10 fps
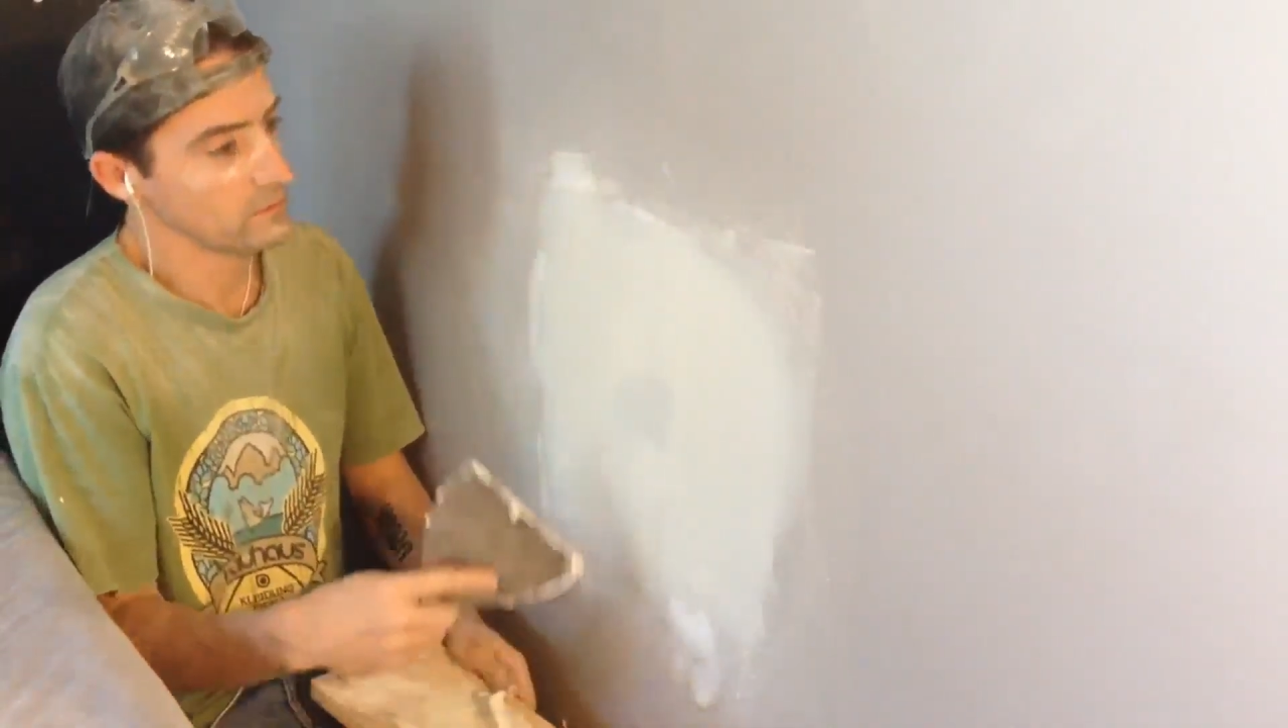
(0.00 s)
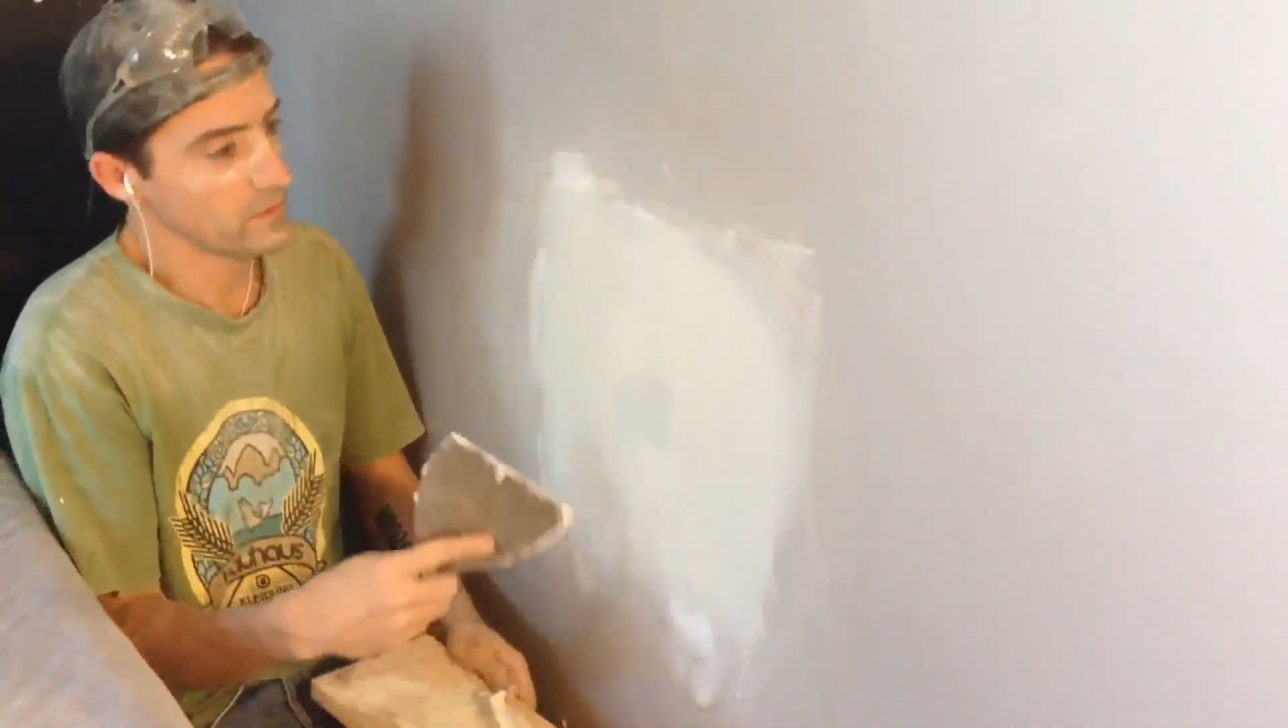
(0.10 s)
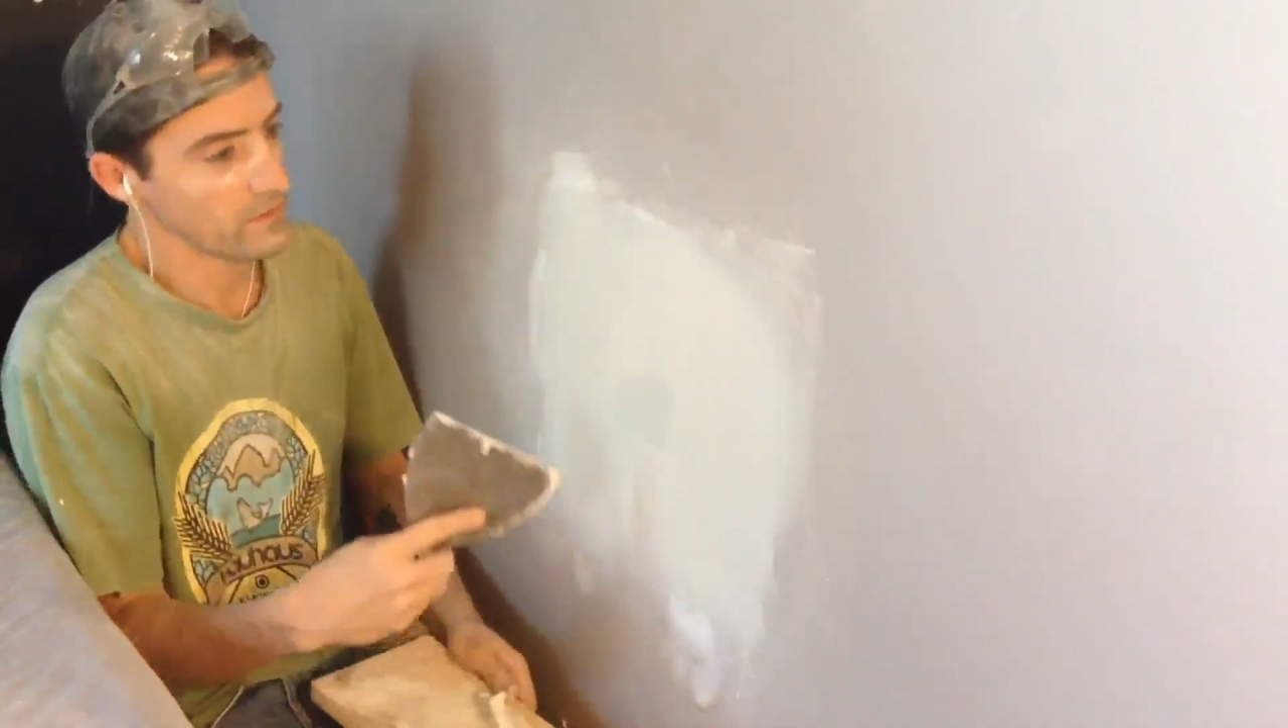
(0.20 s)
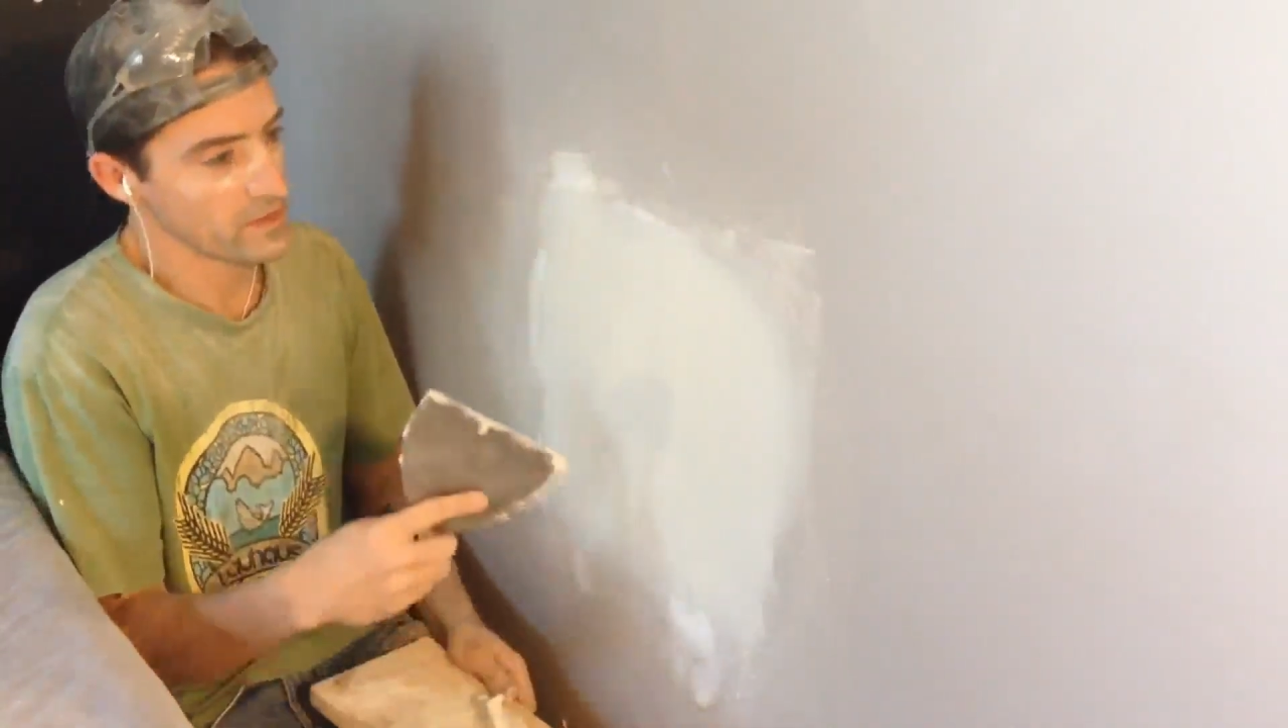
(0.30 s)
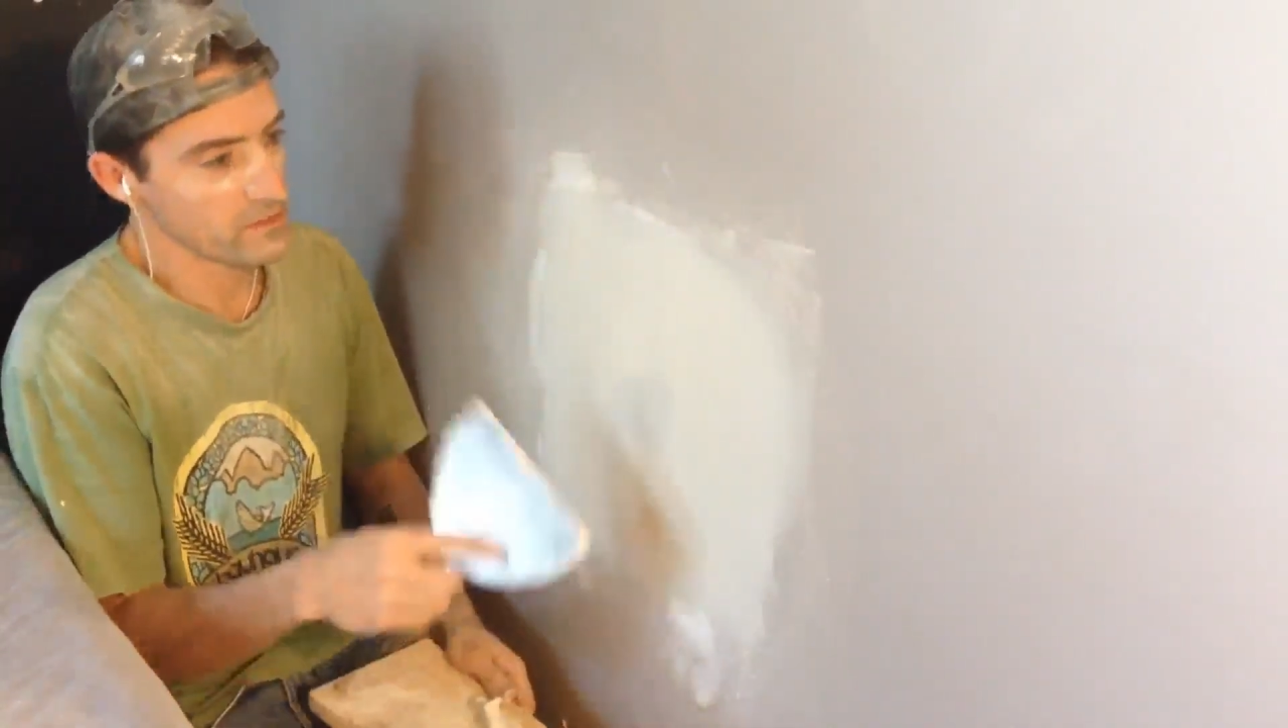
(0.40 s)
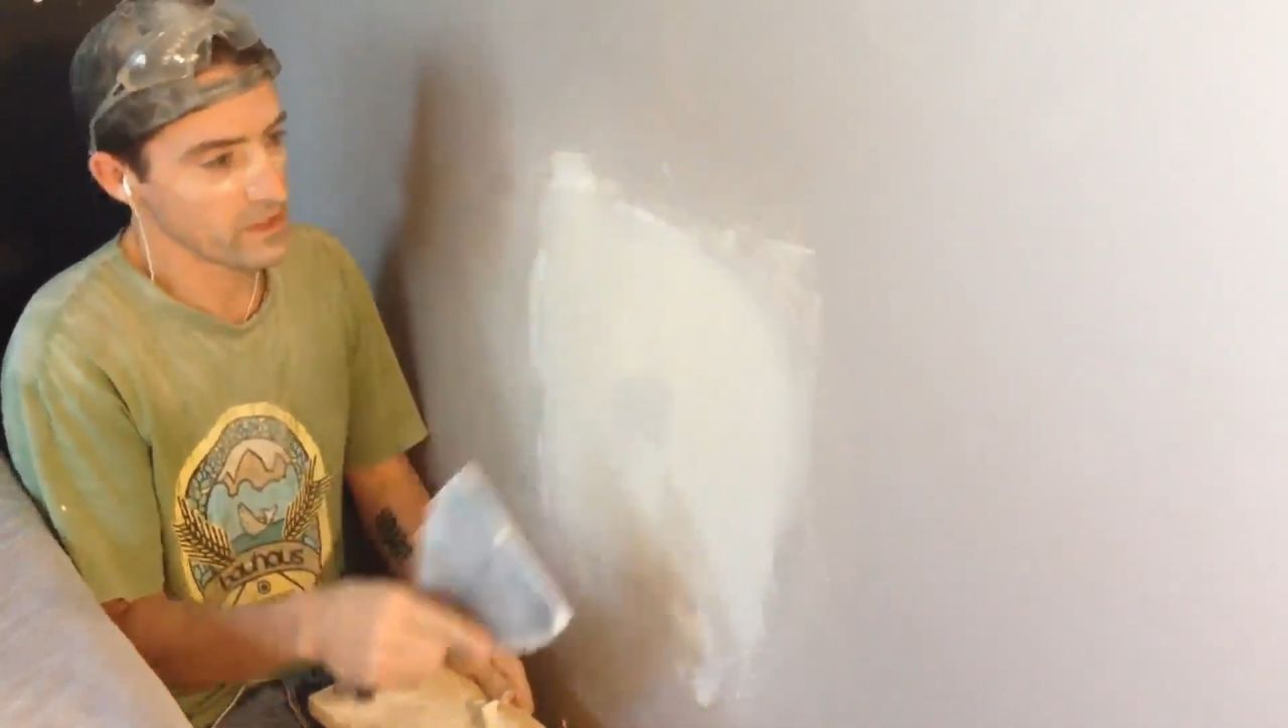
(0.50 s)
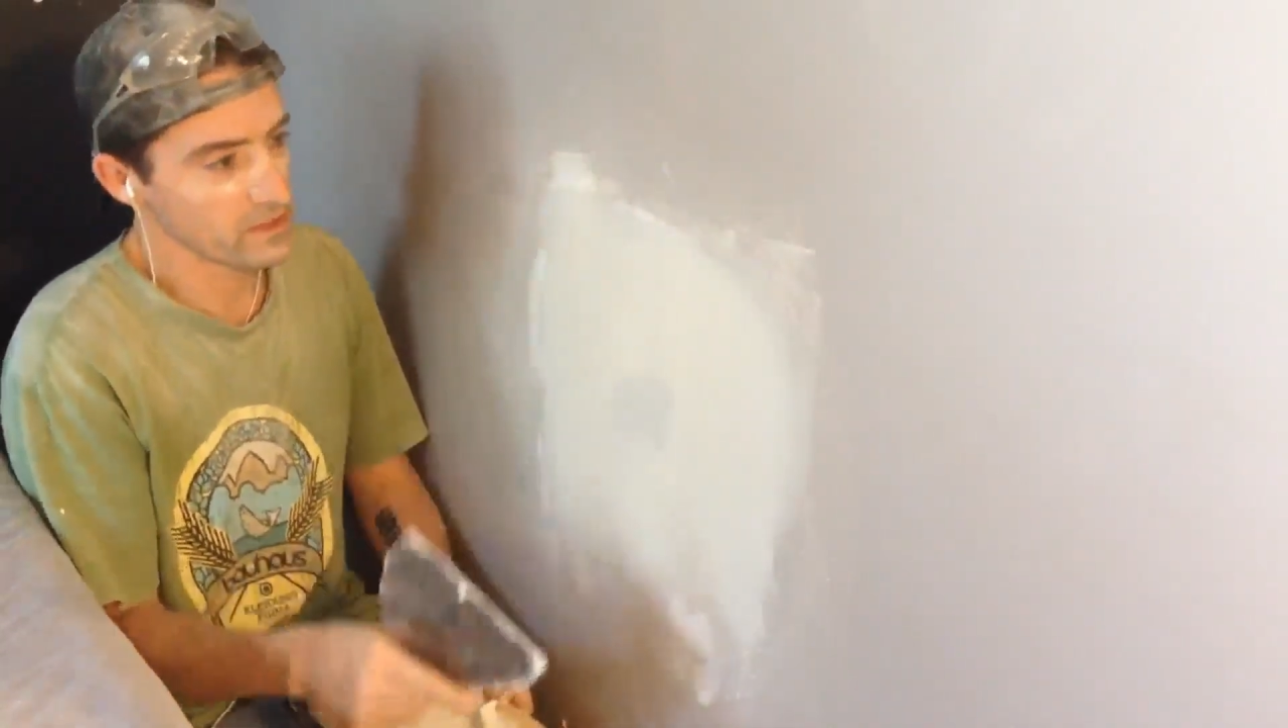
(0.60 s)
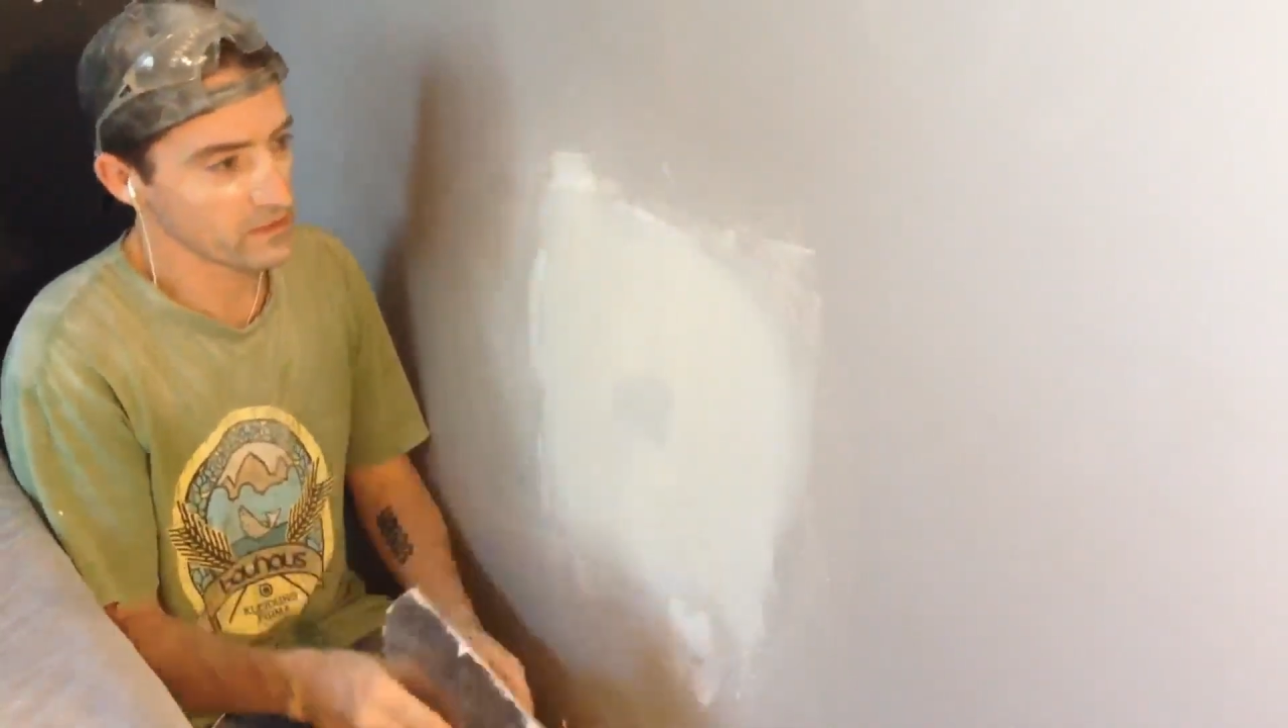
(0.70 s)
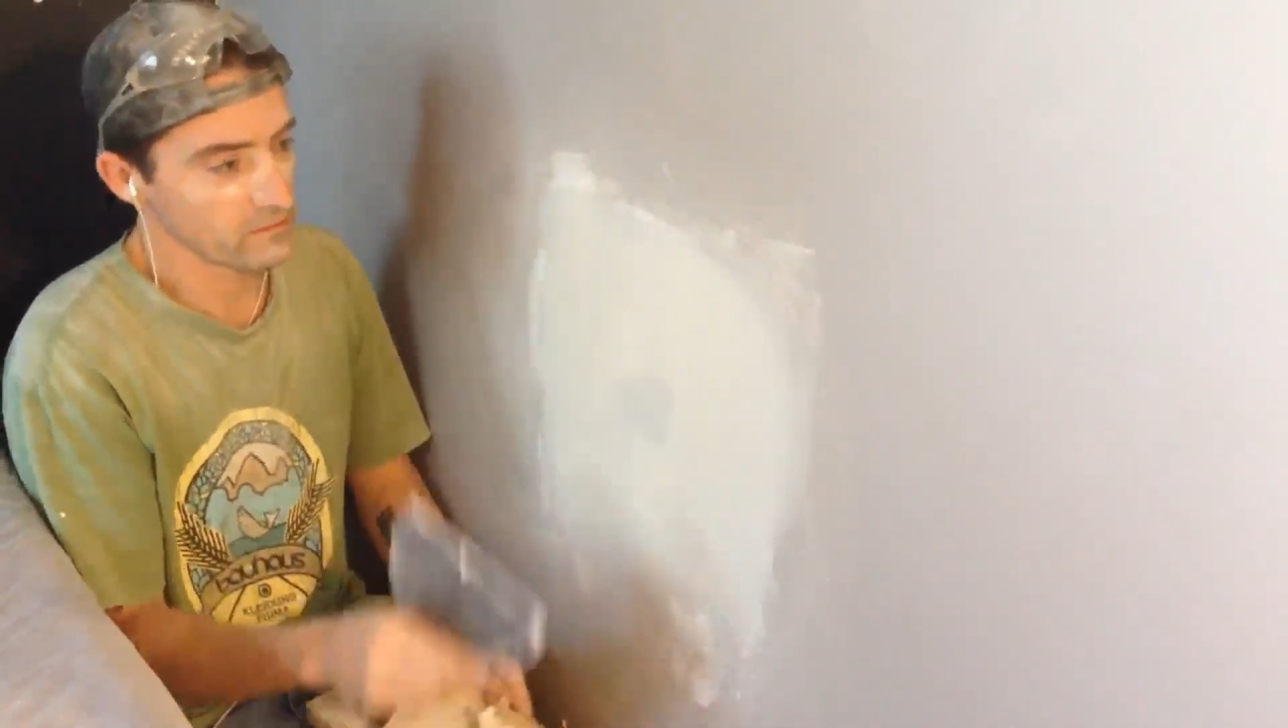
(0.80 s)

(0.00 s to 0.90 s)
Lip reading: And that's about it.